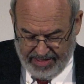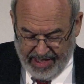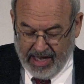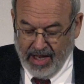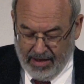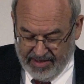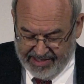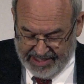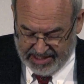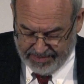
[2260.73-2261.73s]
Thinking on
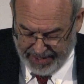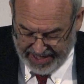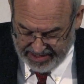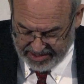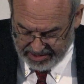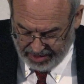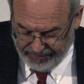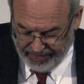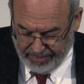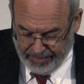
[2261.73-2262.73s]
such matters is
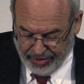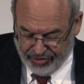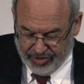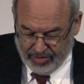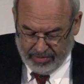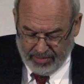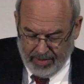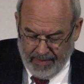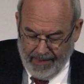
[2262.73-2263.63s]
often emotional